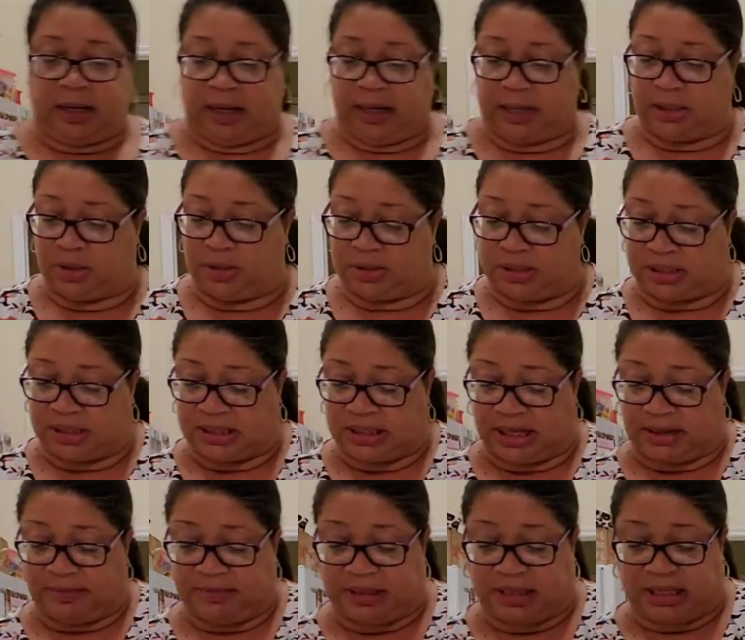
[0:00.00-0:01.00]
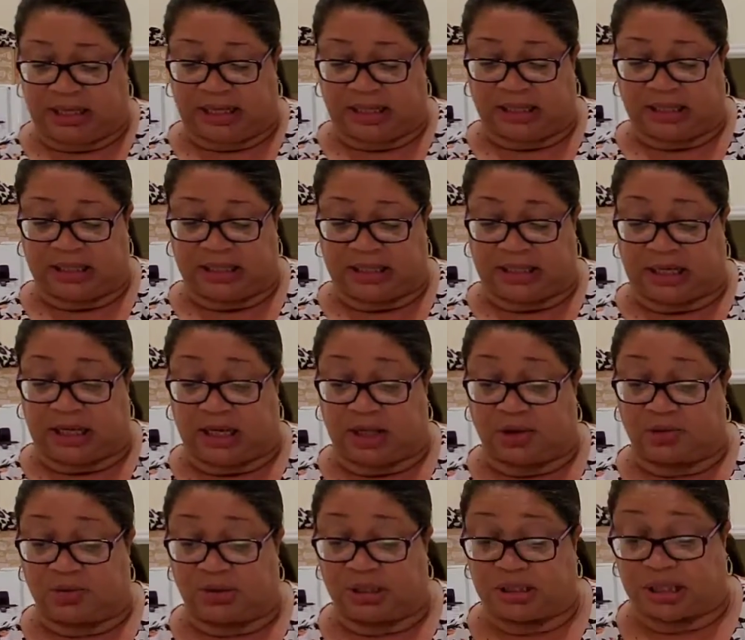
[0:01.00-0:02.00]
and do the same thing to the
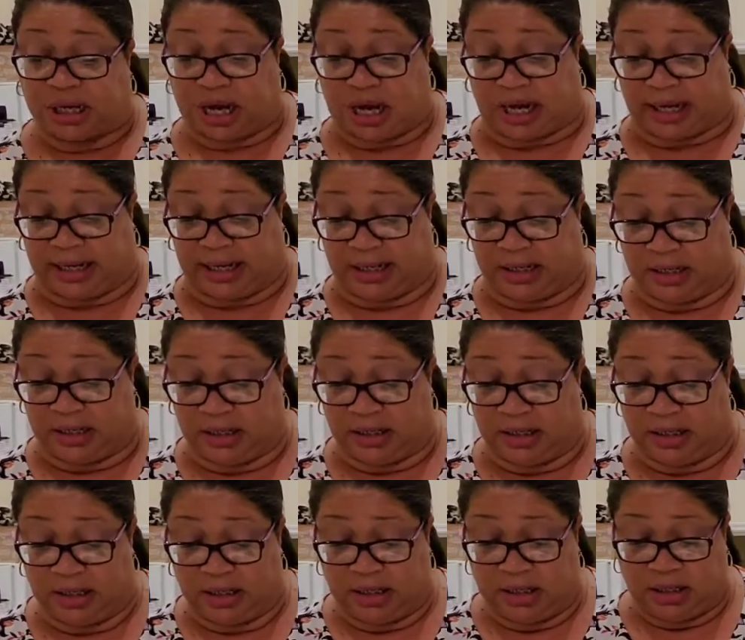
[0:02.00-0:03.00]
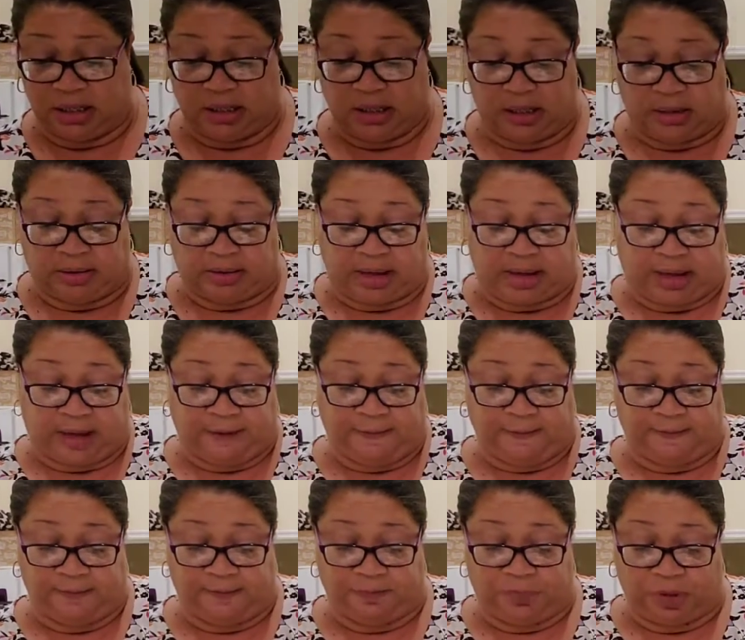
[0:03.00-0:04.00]
other side.
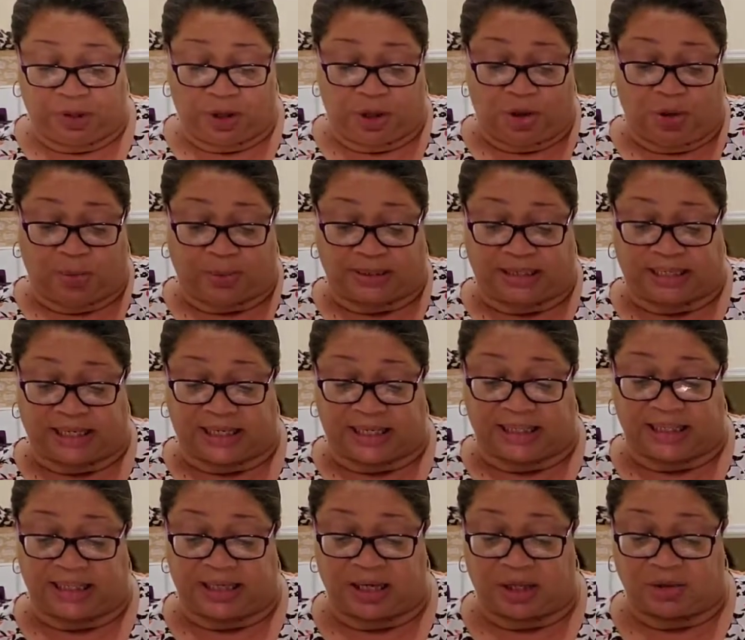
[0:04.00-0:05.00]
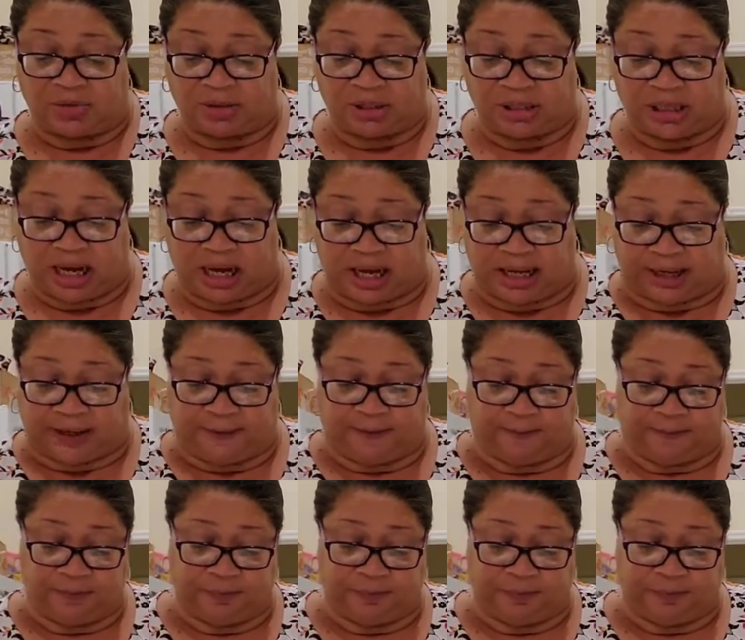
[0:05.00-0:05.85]
Okay? Once I get the other side,